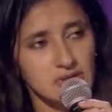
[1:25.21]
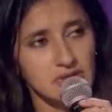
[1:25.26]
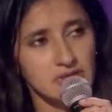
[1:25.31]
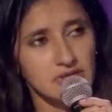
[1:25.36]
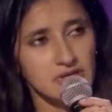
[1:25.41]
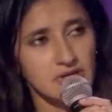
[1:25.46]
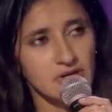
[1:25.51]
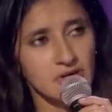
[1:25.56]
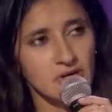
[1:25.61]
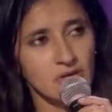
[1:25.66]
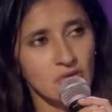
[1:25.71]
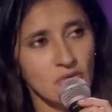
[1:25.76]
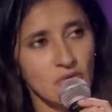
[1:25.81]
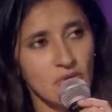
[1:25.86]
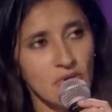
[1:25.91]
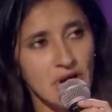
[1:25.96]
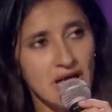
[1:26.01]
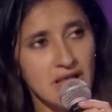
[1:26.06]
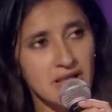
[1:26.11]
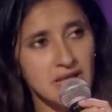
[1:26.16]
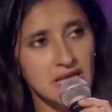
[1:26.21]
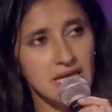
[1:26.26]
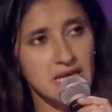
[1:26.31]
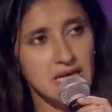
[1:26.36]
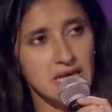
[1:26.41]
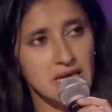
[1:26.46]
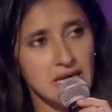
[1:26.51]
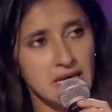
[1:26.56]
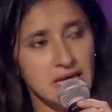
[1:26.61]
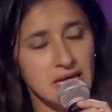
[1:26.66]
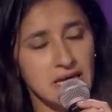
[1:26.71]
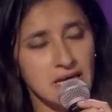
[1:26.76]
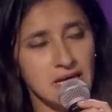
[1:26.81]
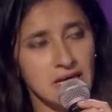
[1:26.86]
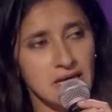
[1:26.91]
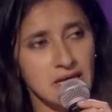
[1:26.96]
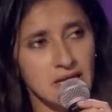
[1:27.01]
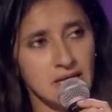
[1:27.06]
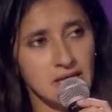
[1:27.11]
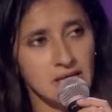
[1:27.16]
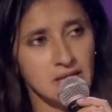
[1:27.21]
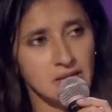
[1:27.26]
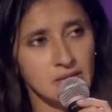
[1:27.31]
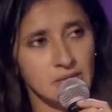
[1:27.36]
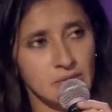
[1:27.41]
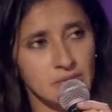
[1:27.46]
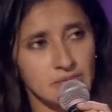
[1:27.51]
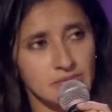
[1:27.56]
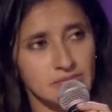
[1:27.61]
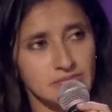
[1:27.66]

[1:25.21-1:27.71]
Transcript: You're welcome.